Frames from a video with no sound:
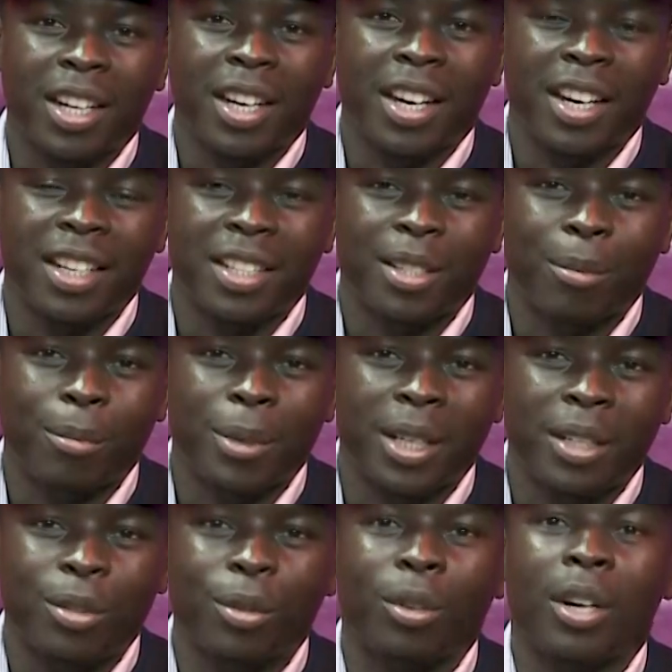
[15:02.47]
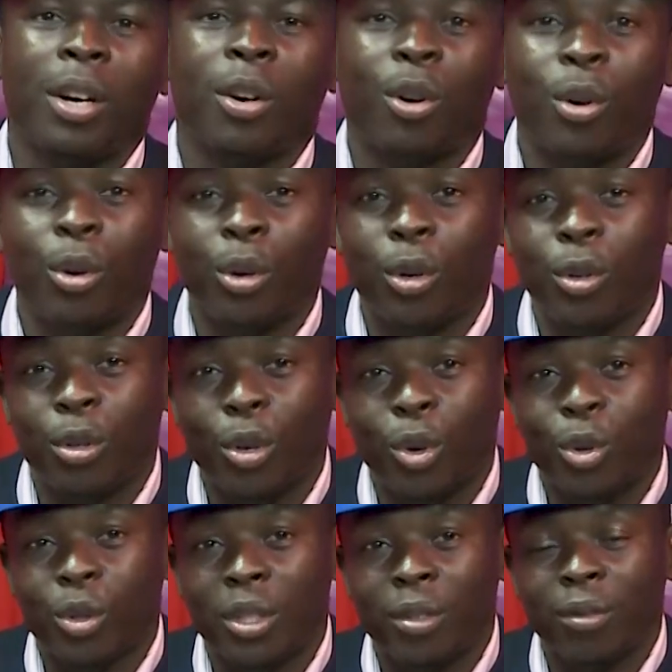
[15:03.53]
SMS or a call on
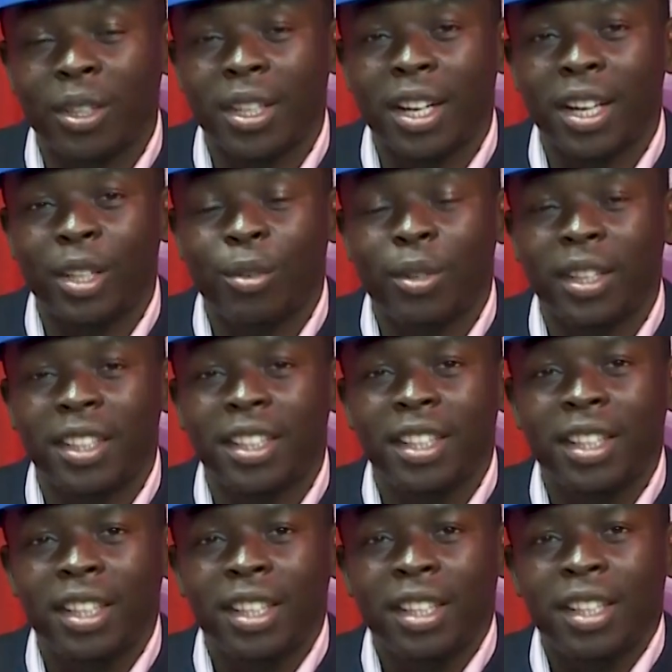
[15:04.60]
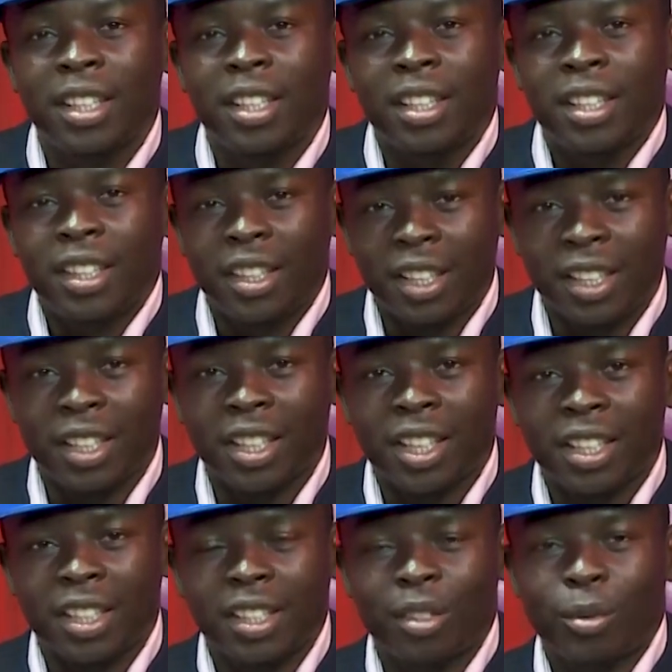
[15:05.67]
0791
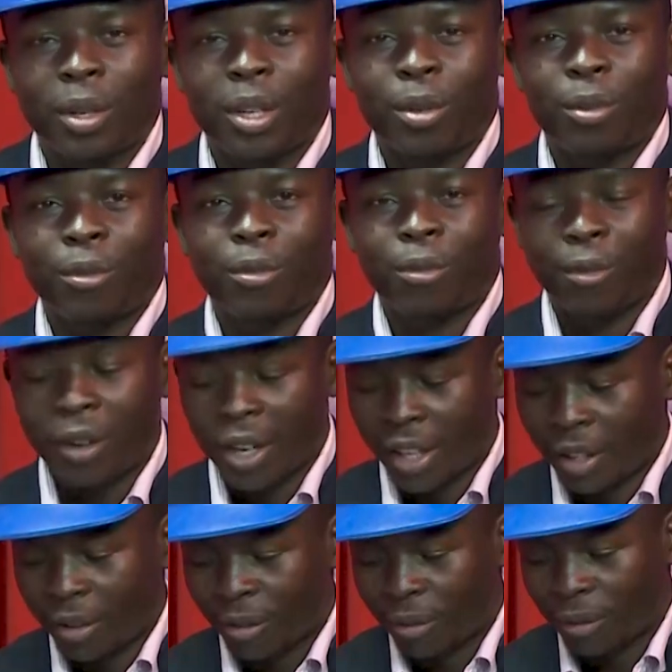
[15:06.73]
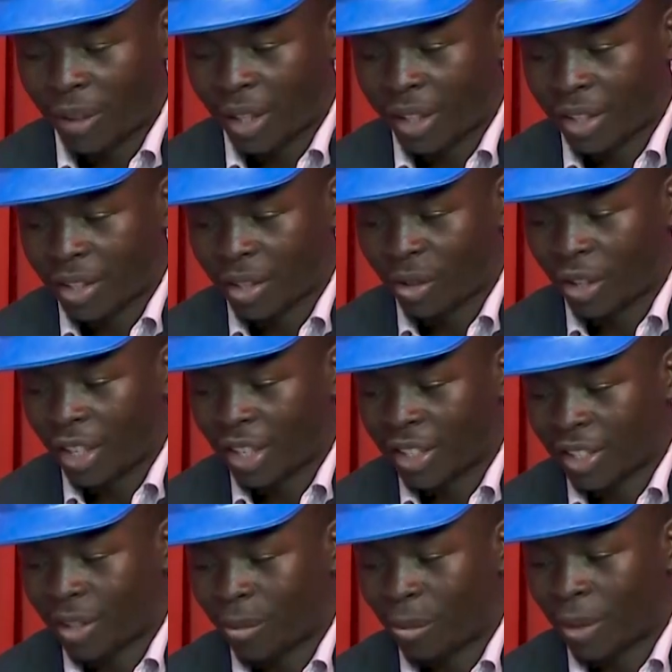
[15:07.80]
300 105. That is our
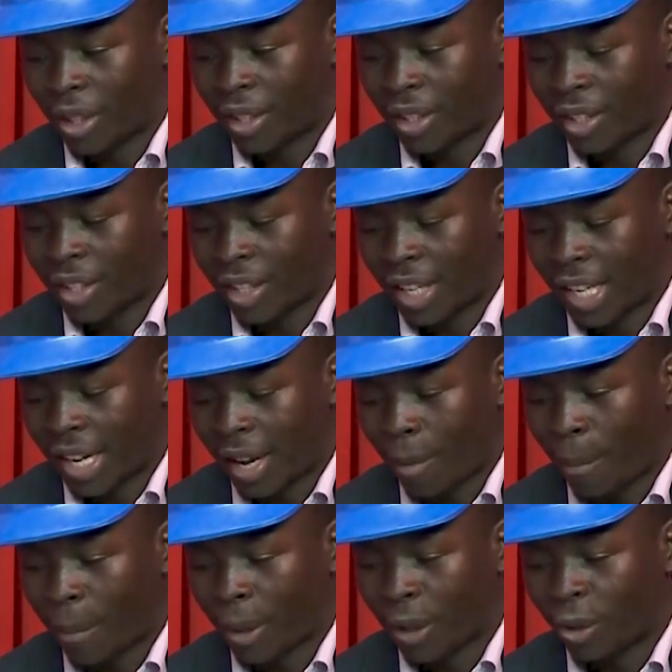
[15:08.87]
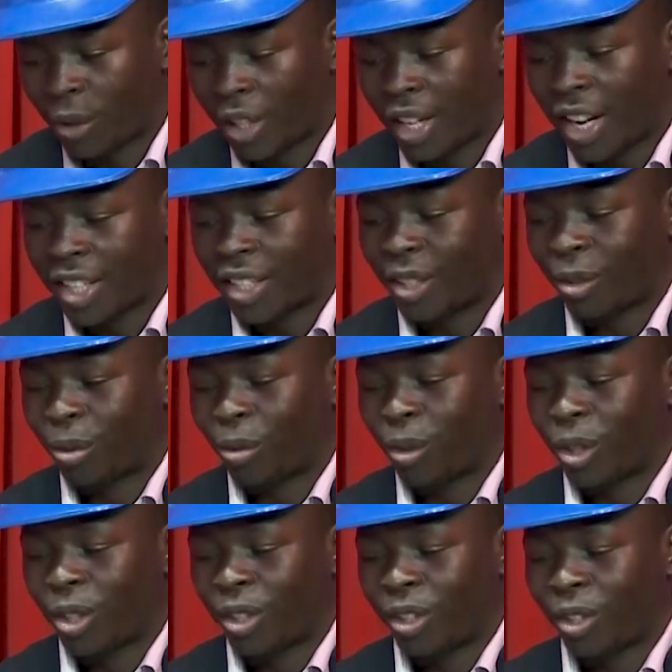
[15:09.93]
SMS number. You can ask a
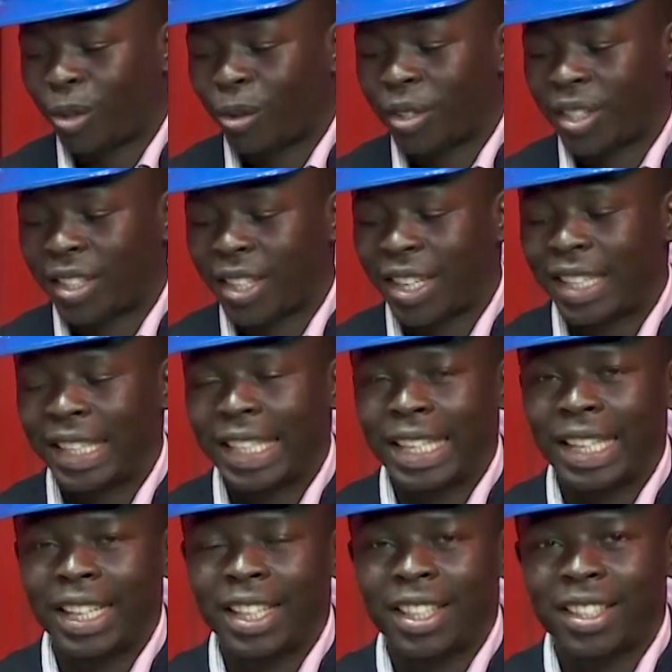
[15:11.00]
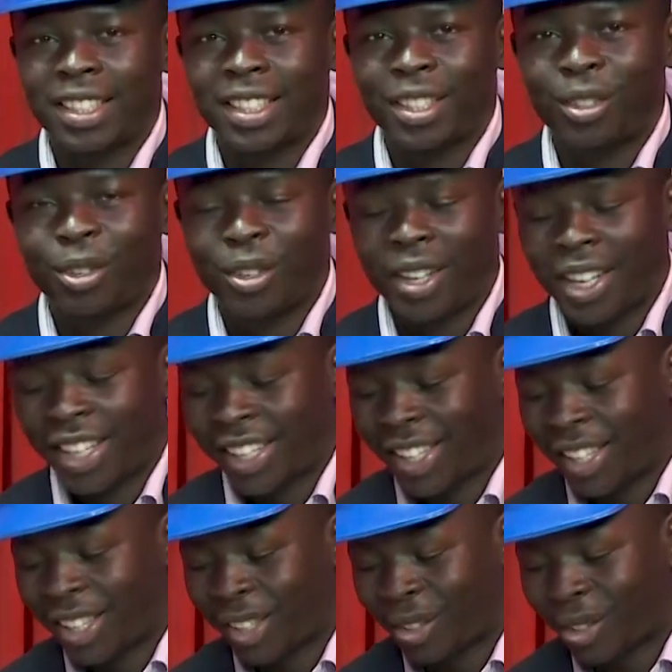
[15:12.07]
question concerning electrical and
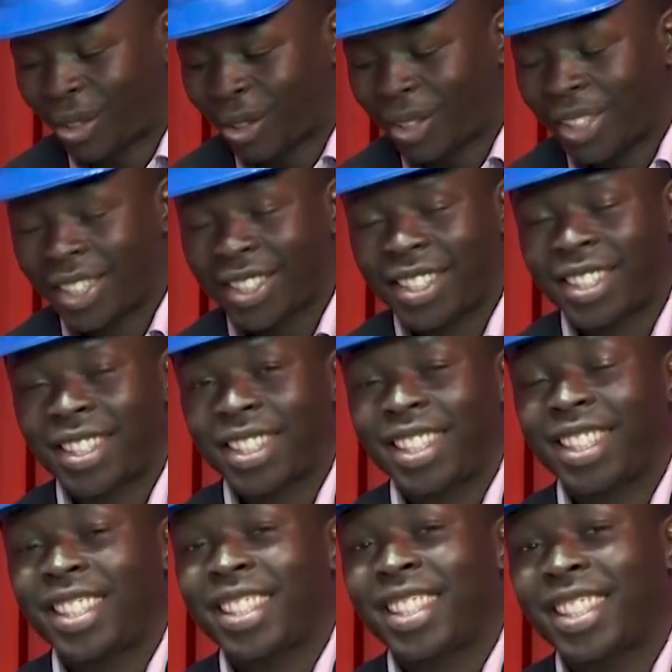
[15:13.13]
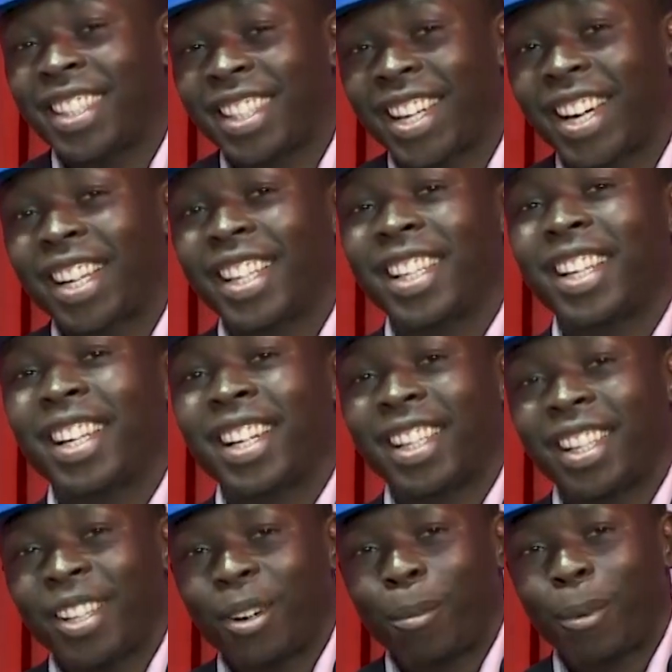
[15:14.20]
electronics engineering
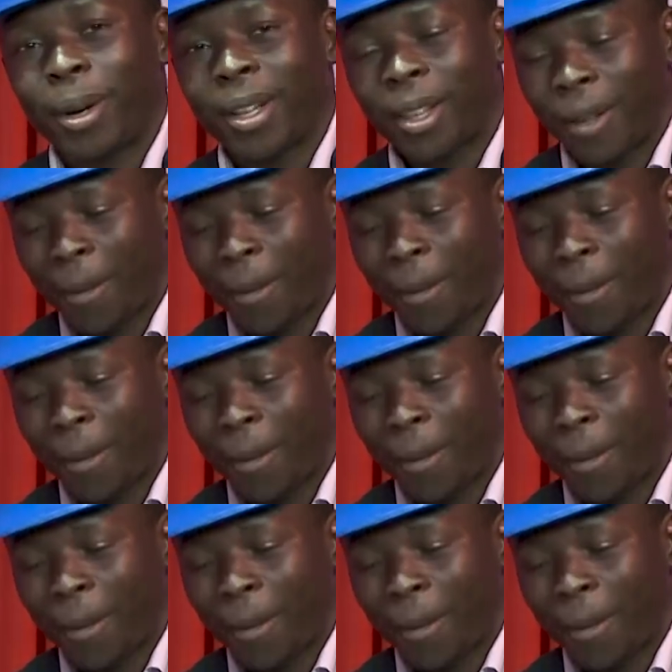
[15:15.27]
career path